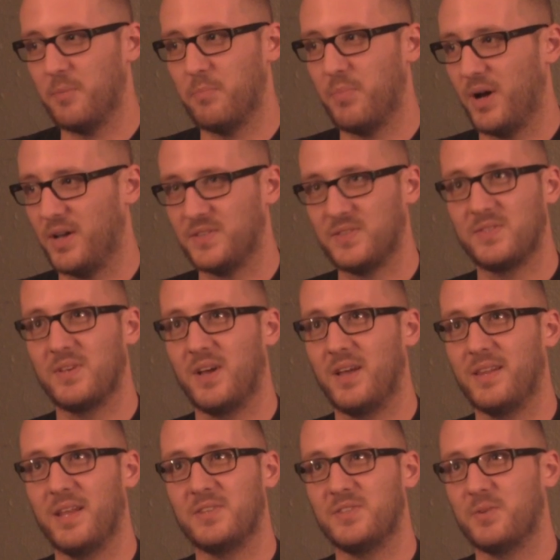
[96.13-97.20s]
a bus
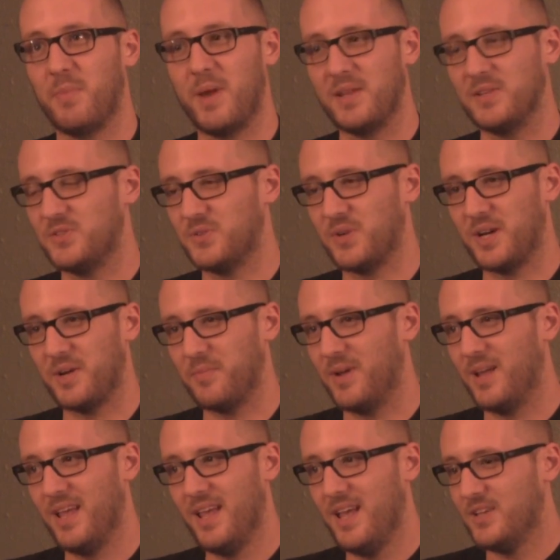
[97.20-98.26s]
unless you're mainstream.
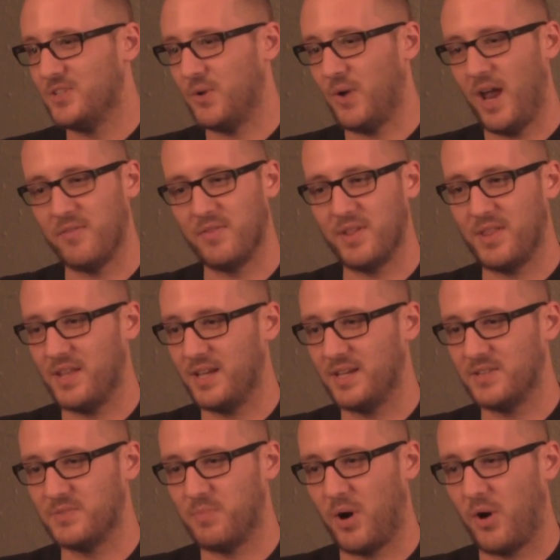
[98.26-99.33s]
So everything
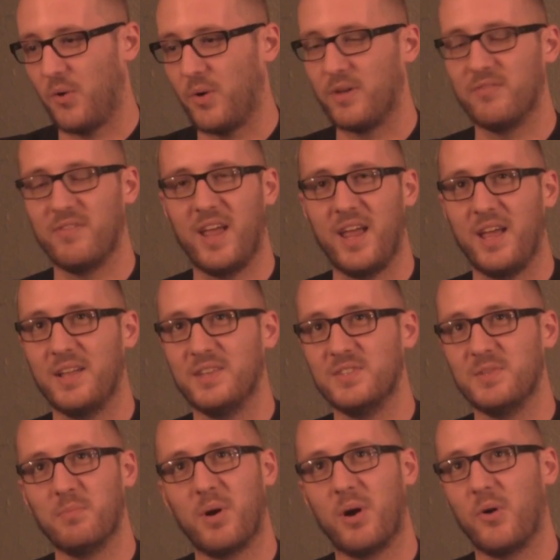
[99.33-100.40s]
is borrowing vans
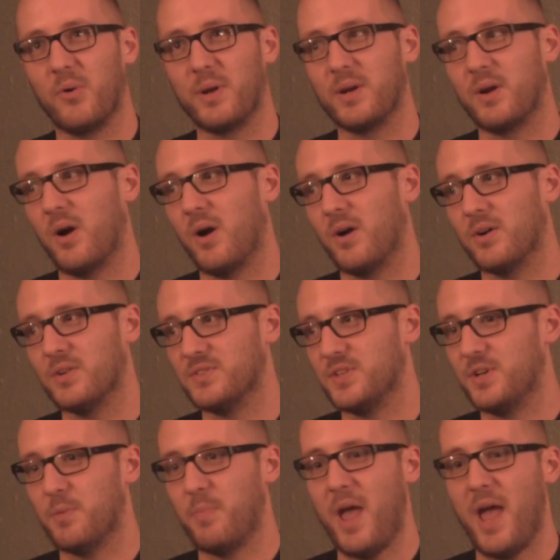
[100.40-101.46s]
and borrowing cars,
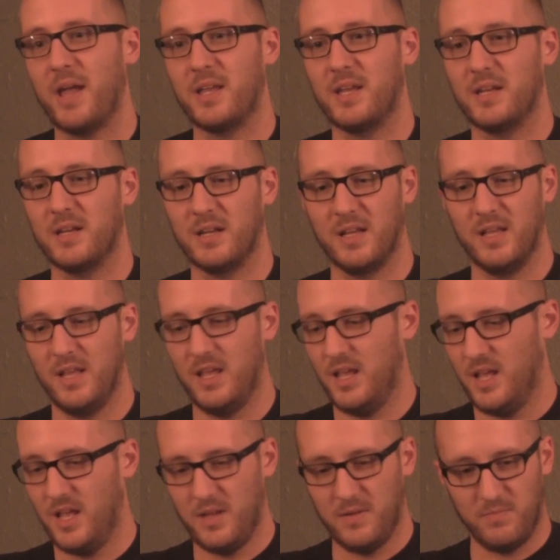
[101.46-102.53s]
and you're packing
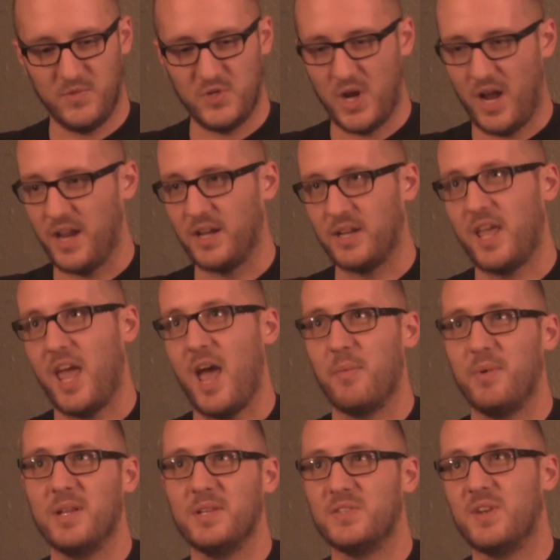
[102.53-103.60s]
giant
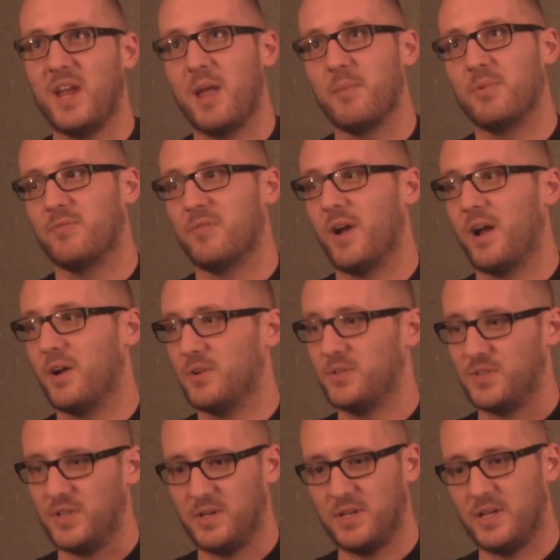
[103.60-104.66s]
cabinets and
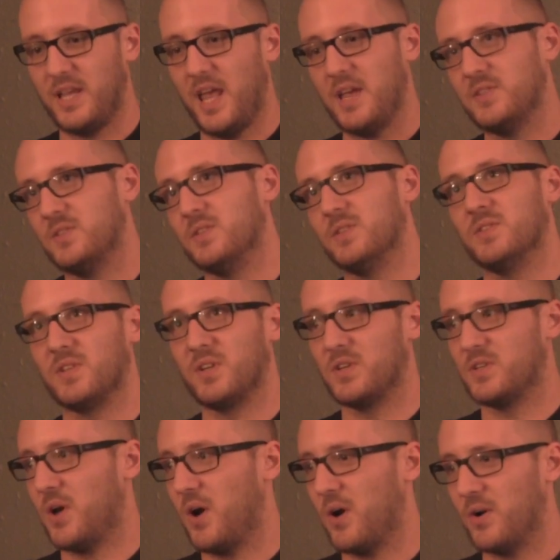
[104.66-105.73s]
amplifiers and cases and
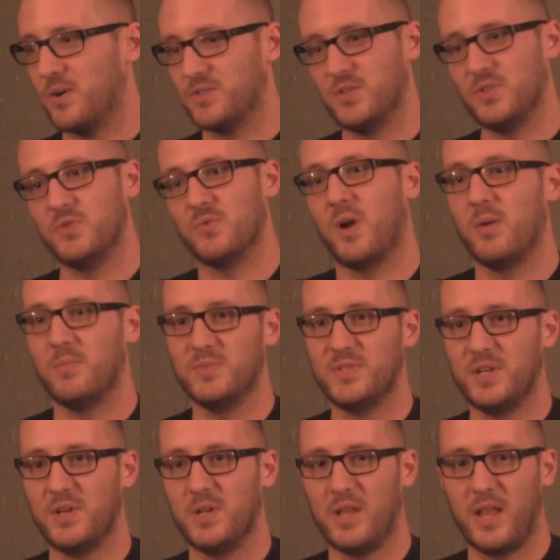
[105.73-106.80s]
guitars and drums
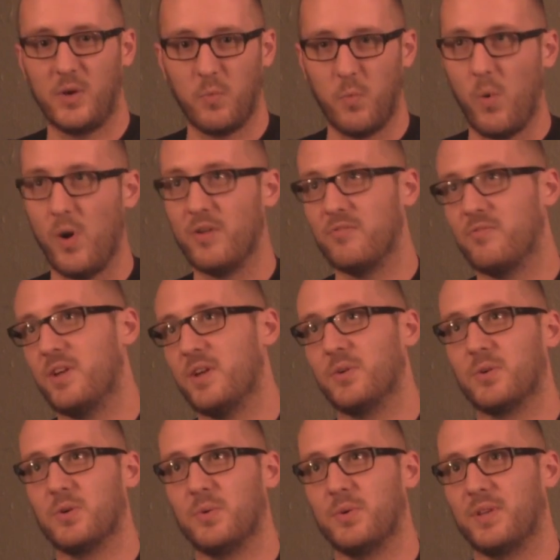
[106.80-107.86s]
into like one
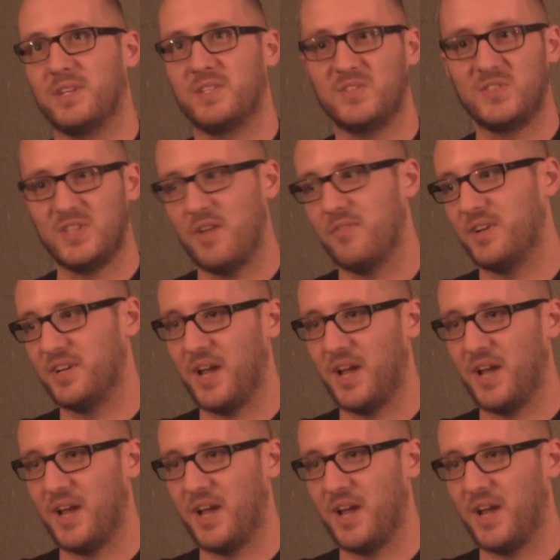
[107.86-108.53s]
vehicle with like 7